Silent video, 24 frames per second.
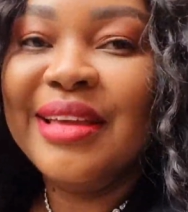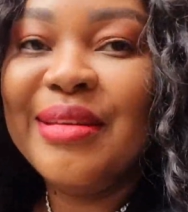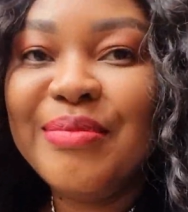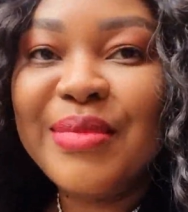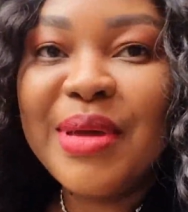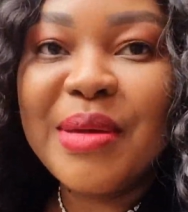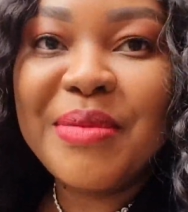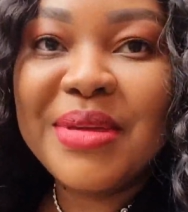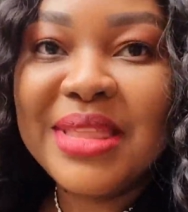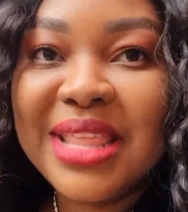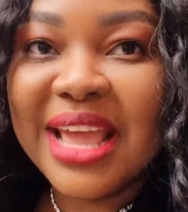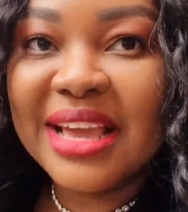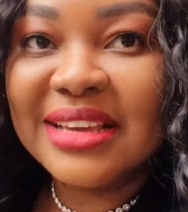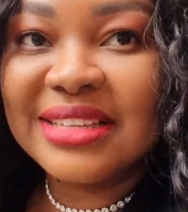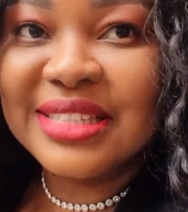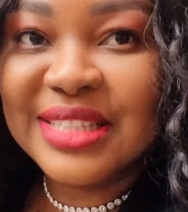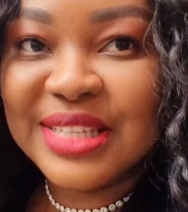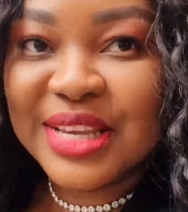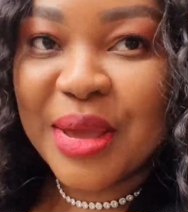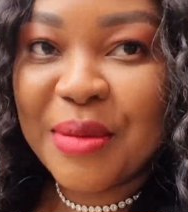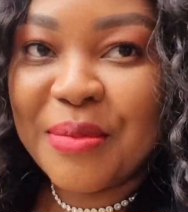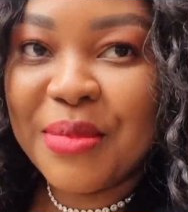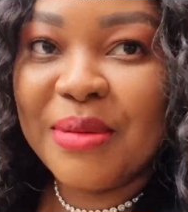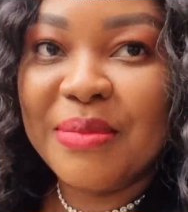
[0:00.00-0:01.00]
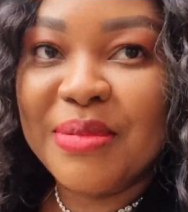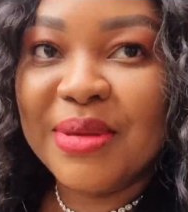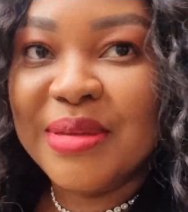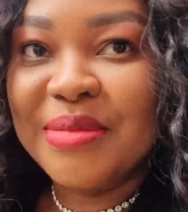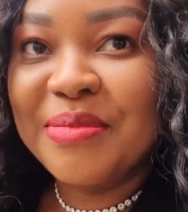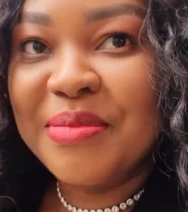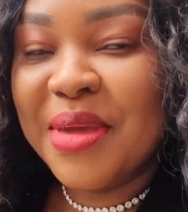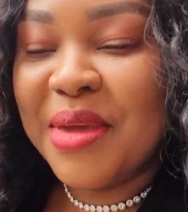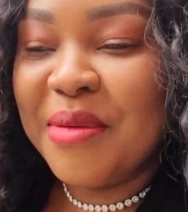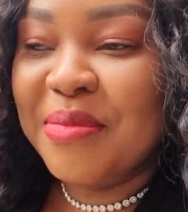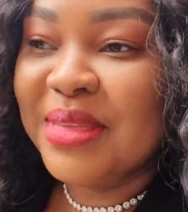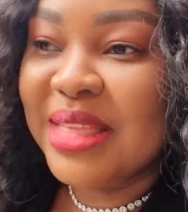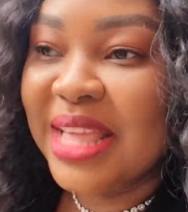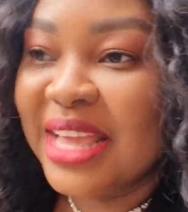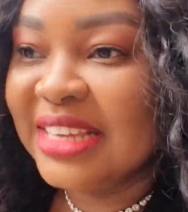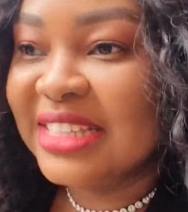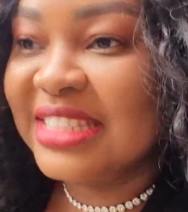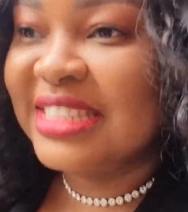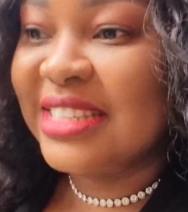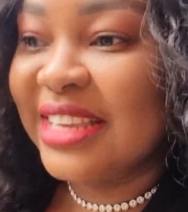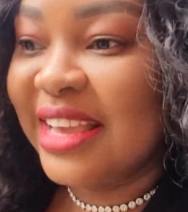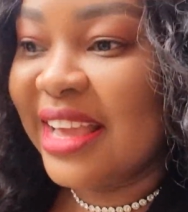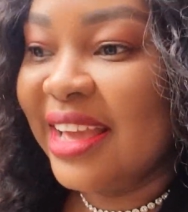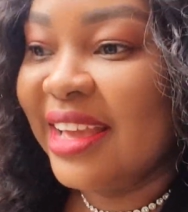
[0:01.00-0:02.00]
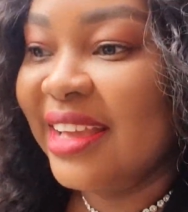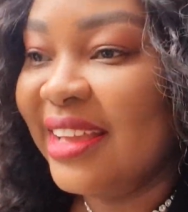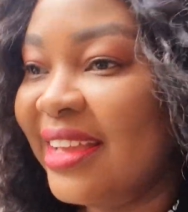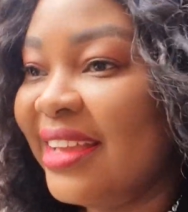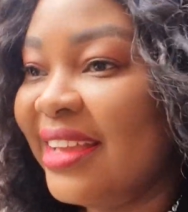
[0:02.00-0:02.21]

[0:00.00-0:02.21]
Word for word: maybe next year, baby. Maybe next year.